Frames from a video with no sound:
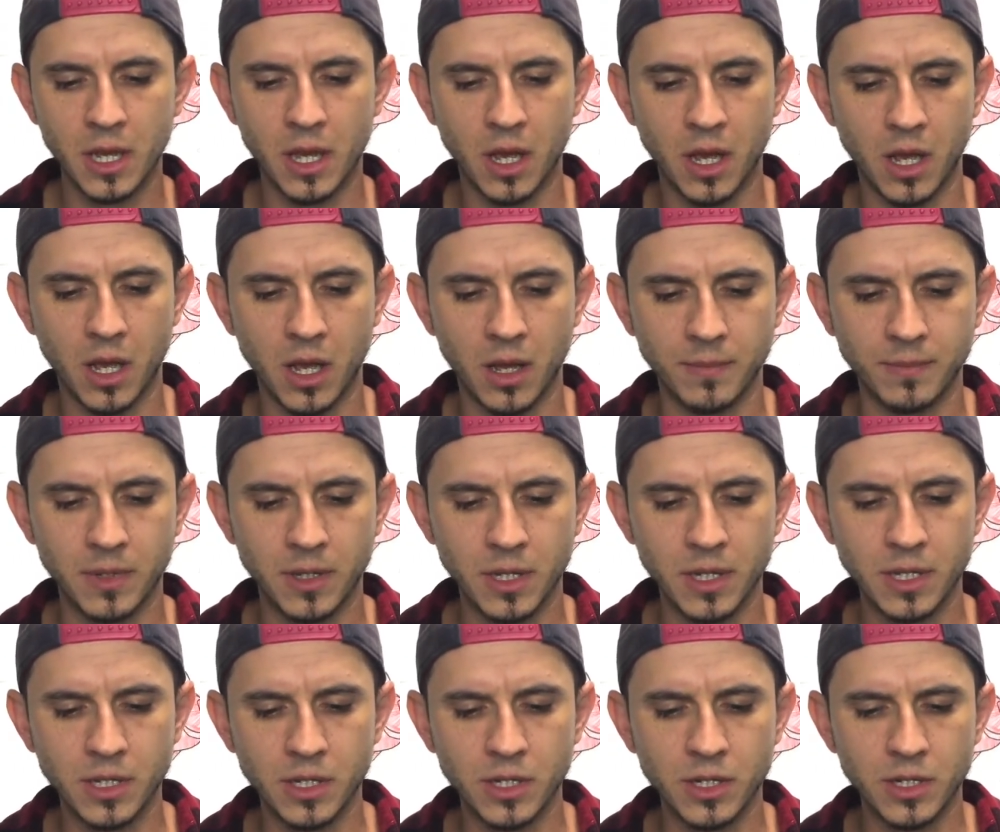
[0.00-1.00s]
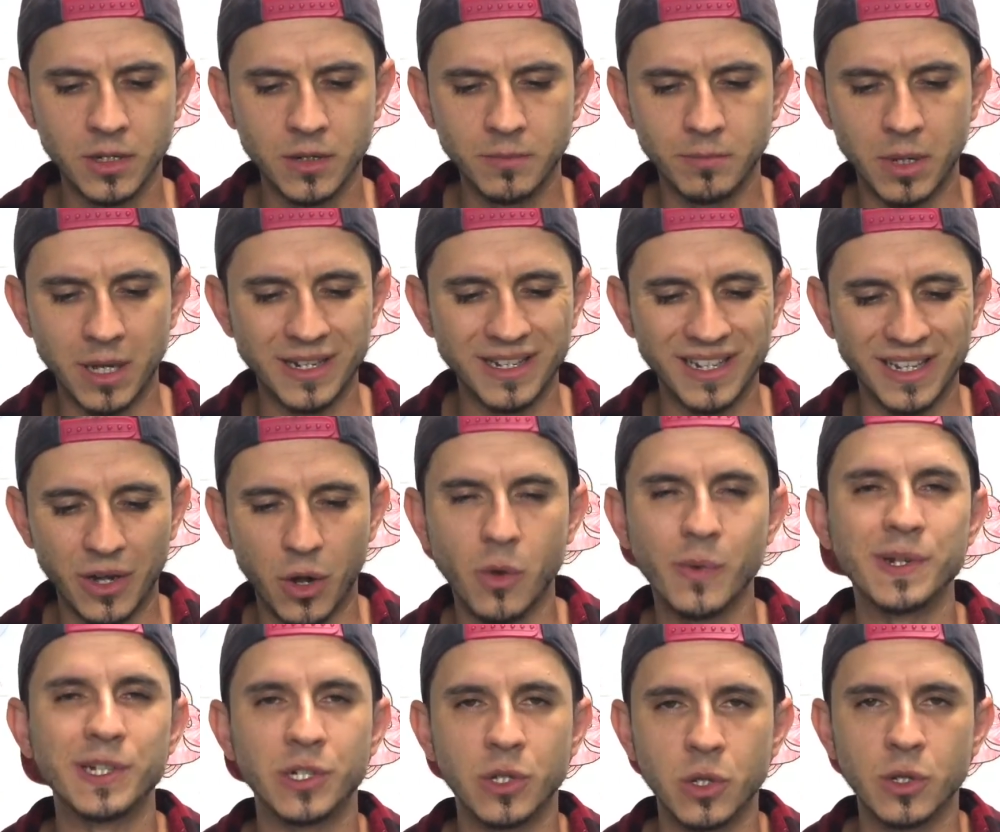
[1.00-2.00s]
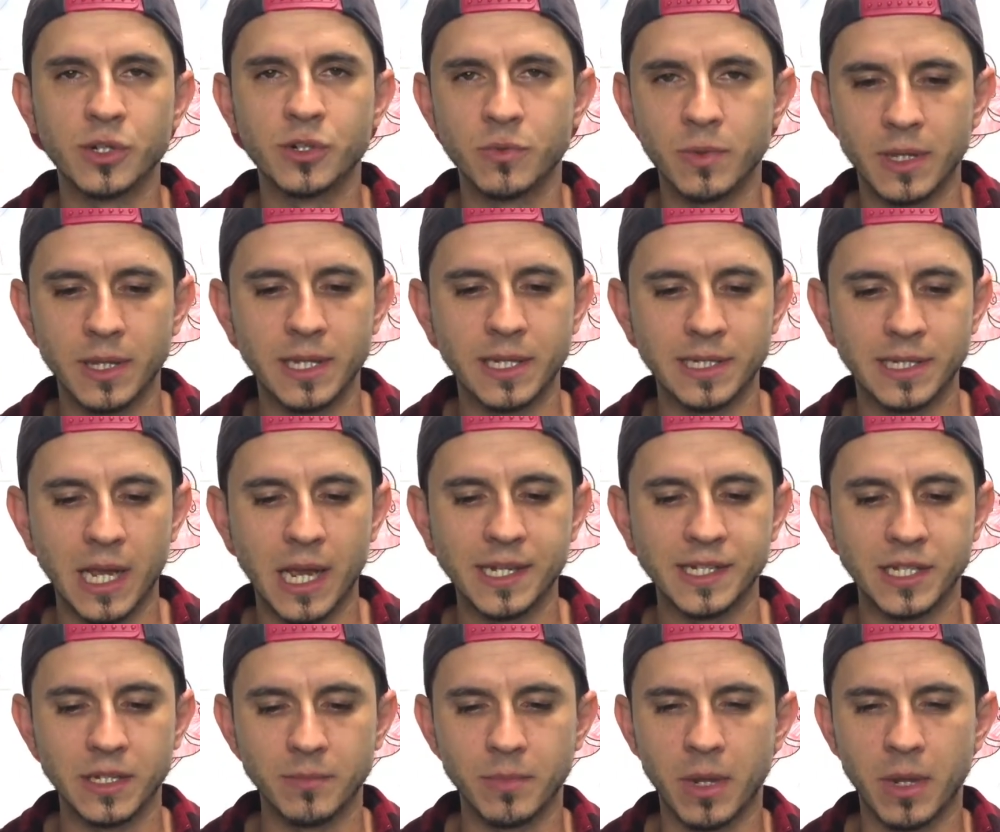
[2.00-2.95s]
But it always looks really enticing.